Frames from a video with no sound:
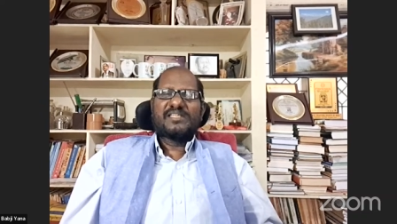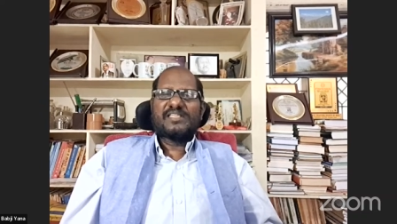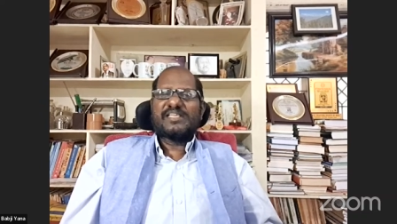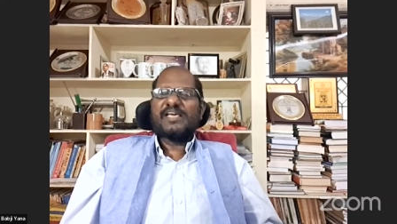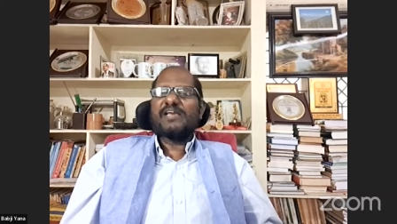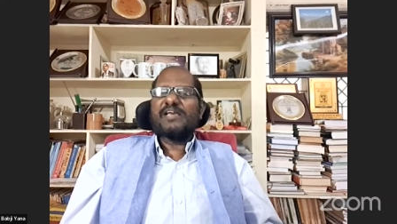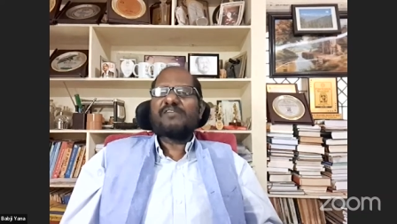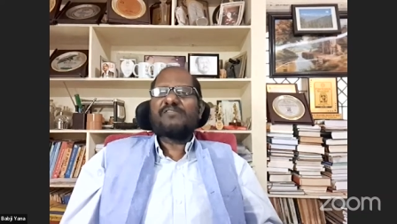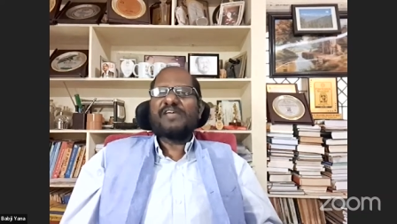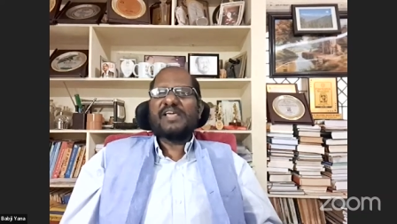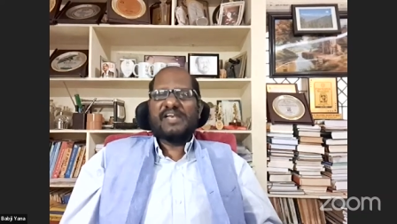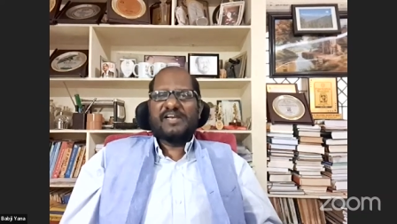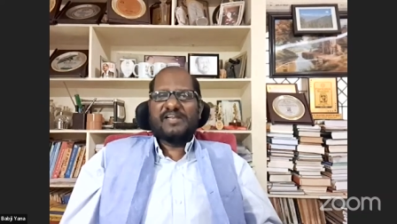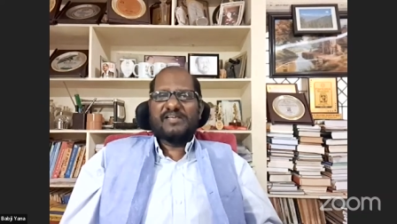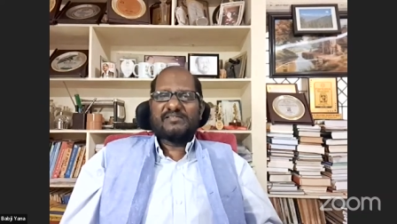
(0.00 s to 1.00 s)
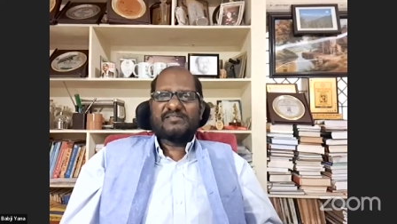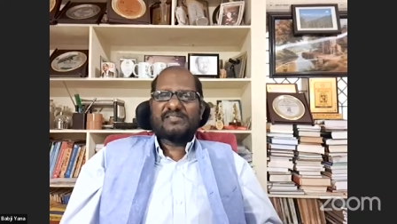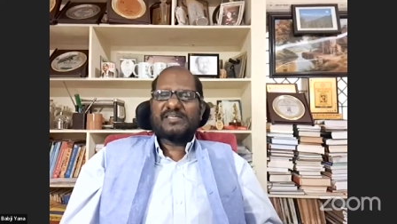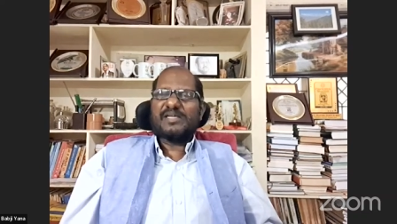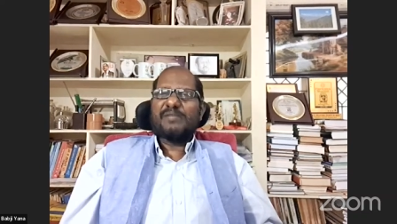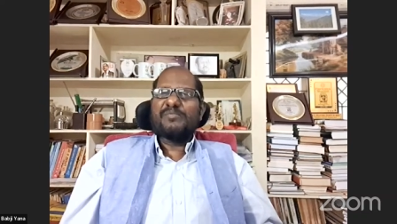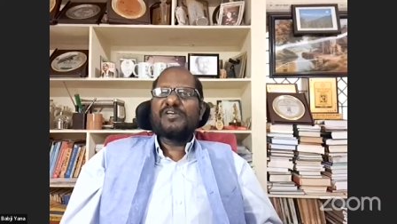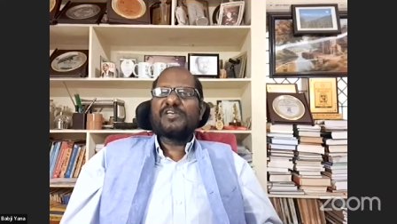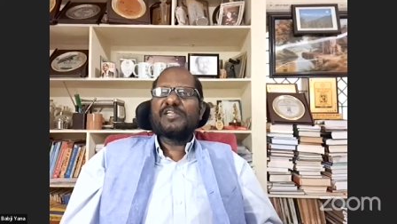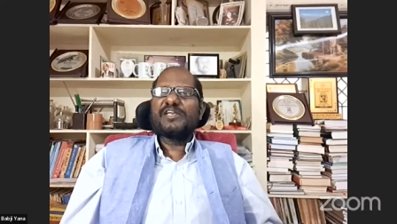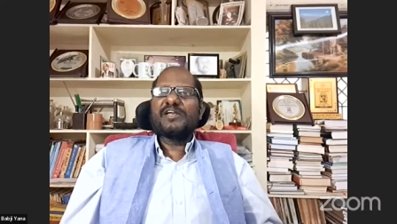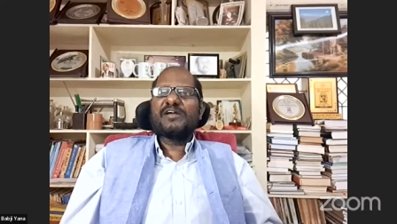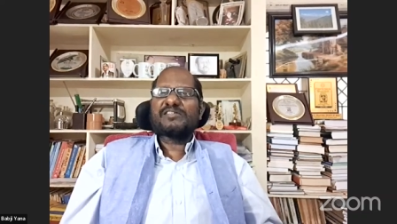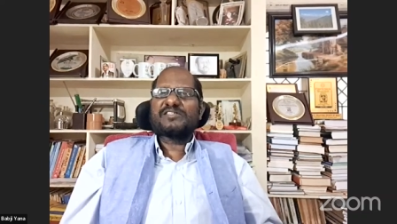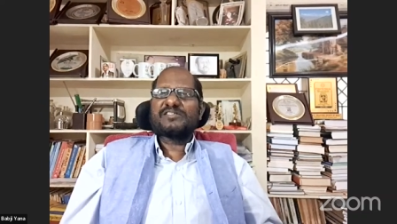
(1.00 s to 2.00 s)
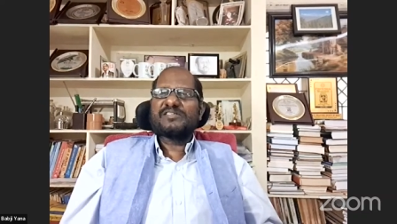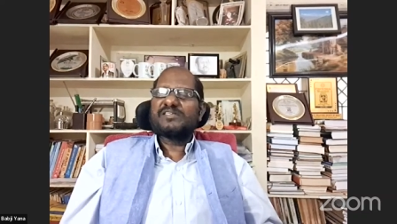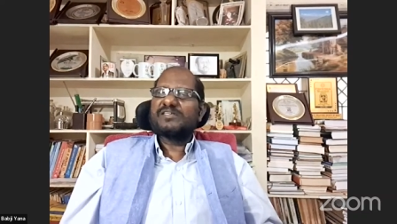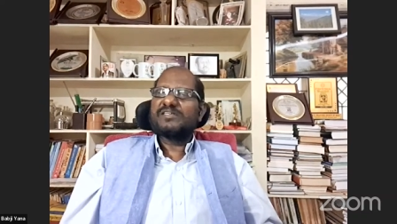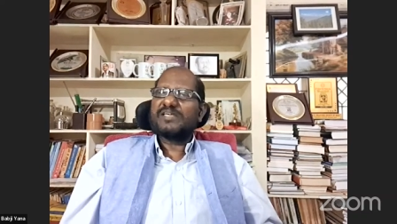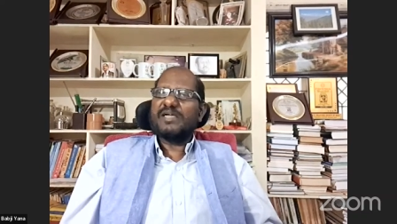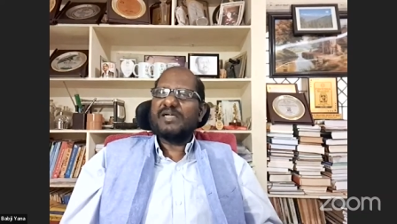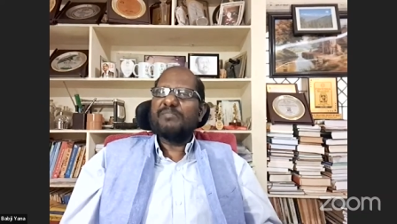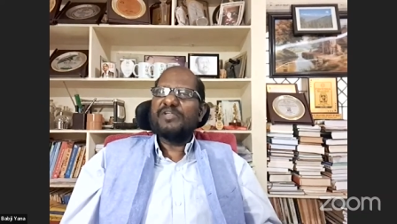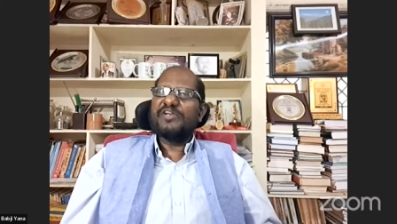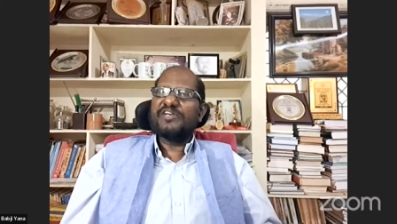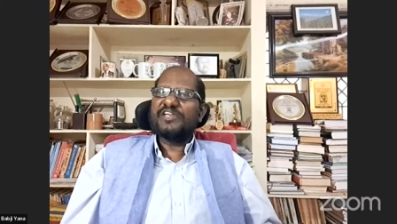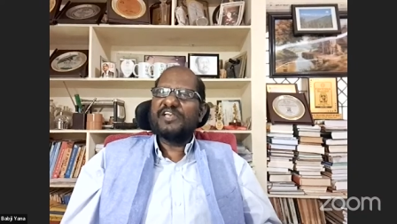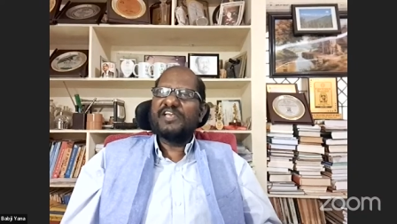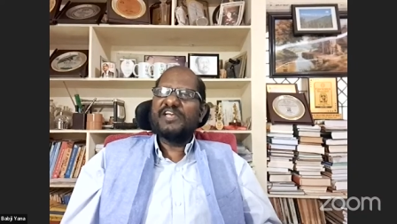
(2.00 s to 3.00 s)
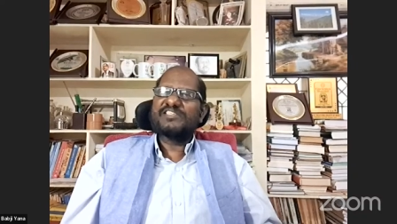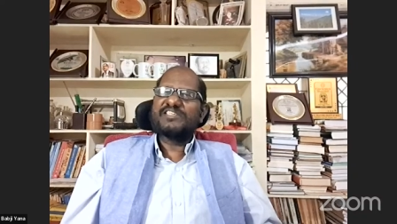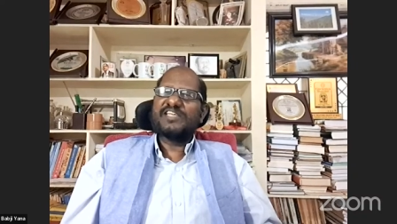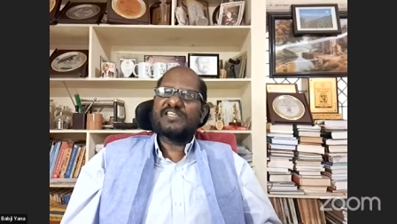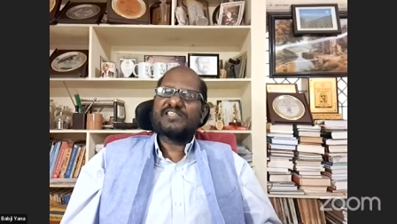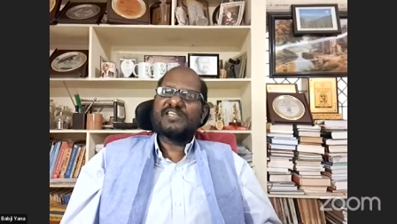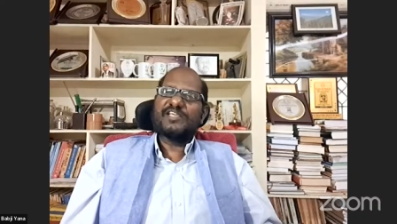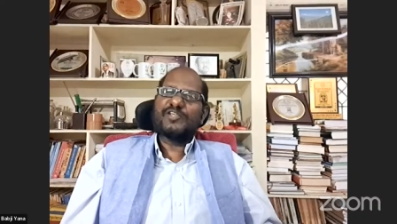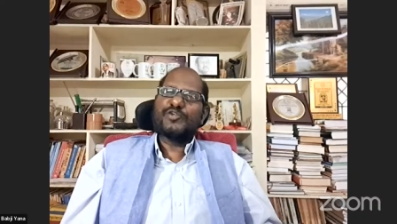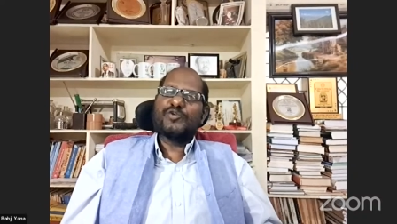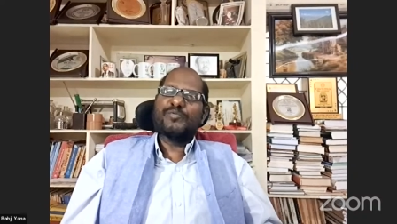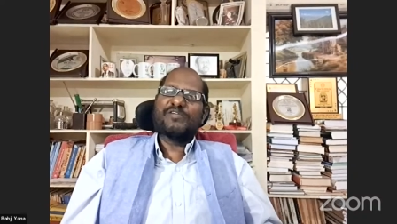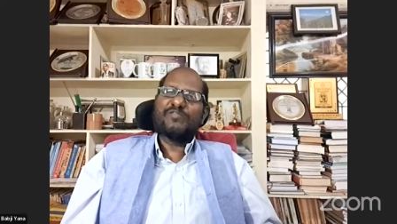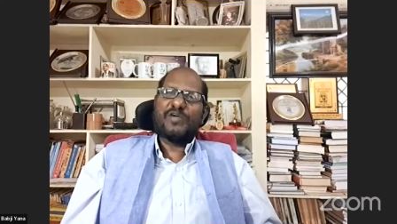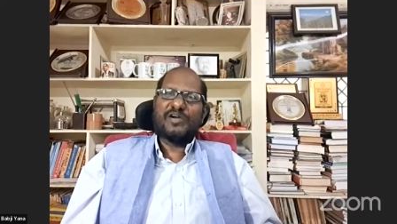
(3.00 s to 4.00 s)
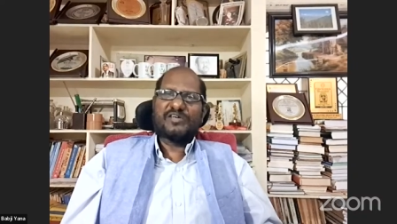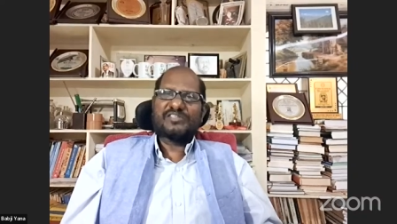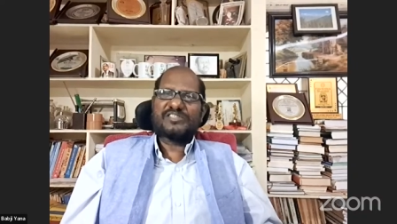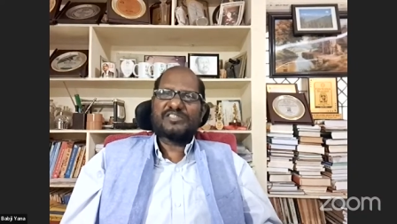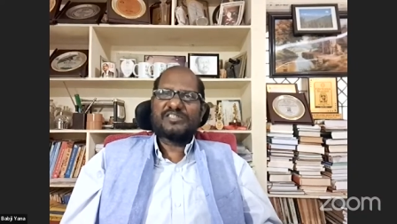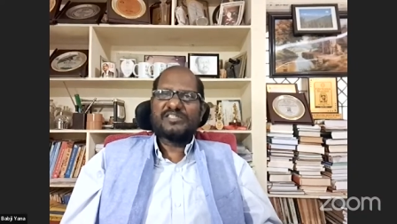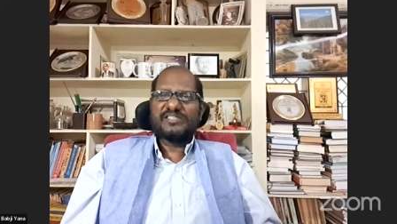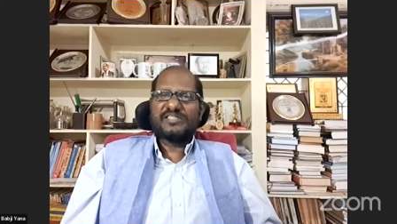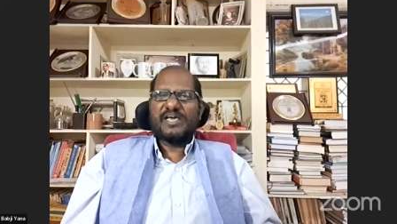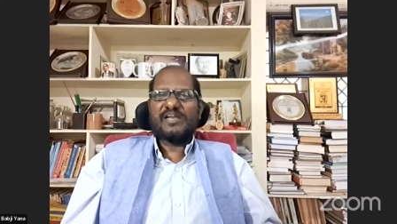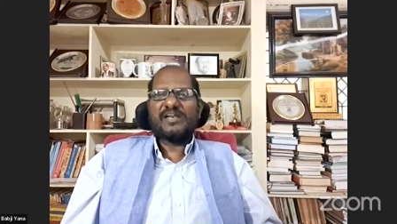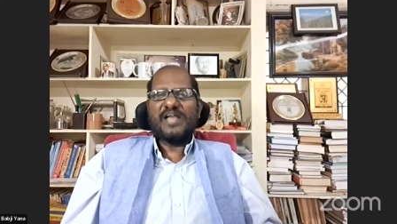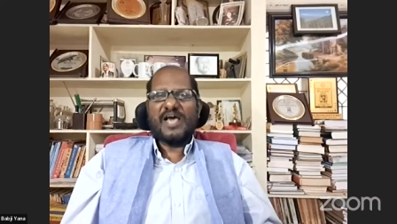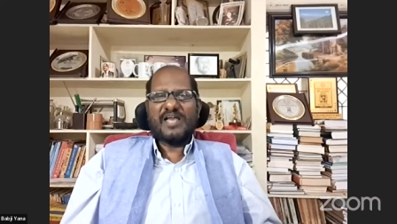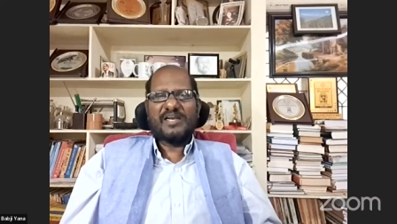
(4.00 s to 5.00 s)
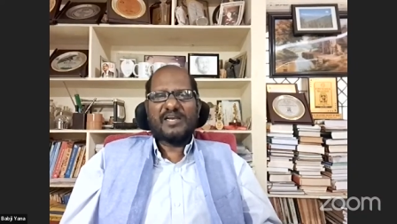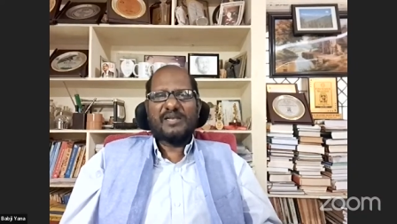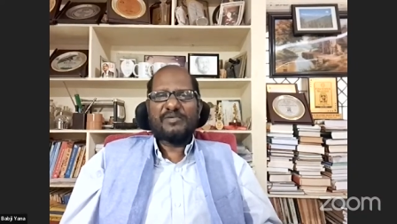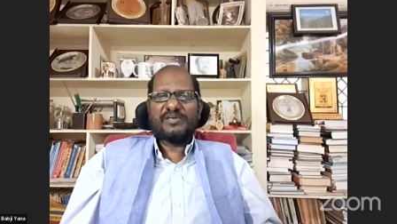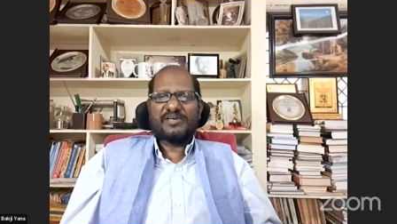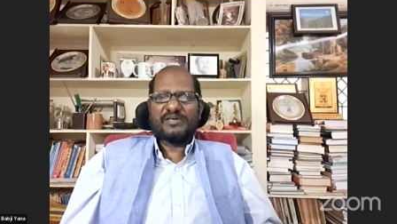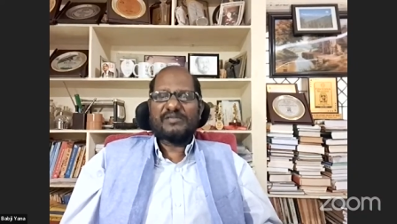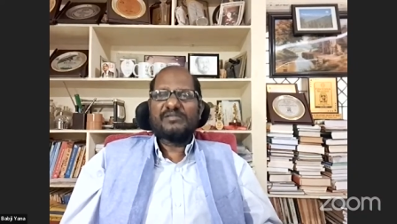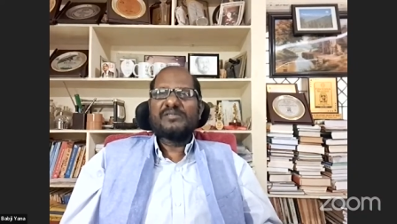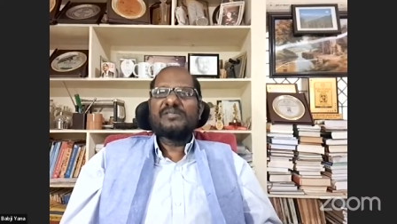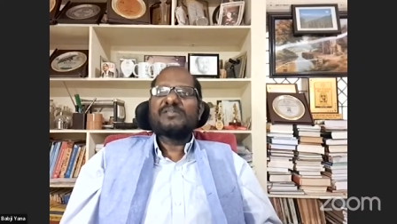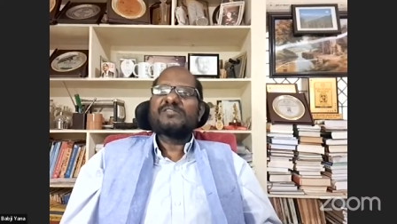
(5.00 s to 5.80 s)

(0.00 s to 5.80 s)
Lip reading: They are varied. The community needs, just like human wants, they are unlimited.